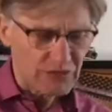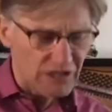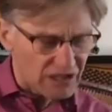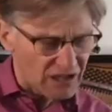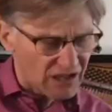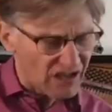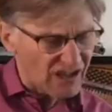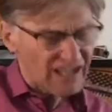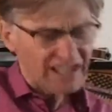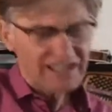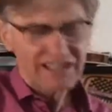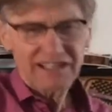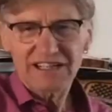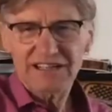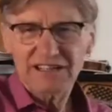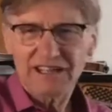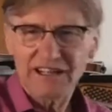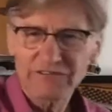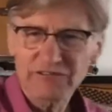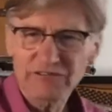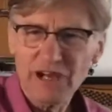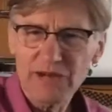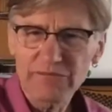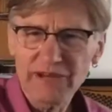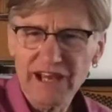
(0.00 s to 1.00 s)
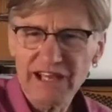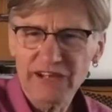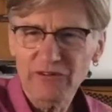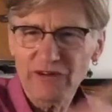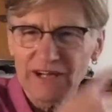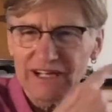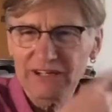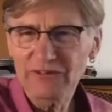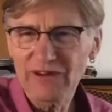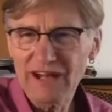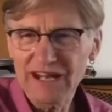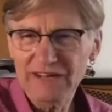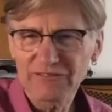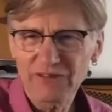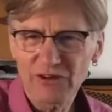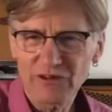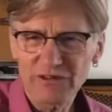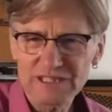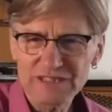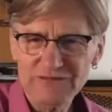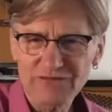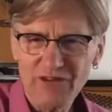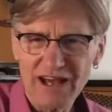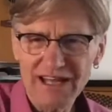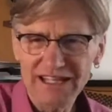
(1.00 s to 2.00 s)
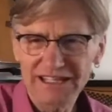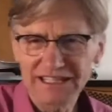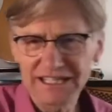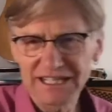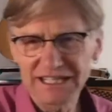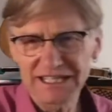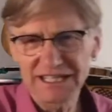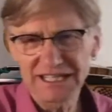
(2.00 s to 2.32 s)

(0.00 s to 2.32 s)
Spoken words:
I've got my great grandfather's violin,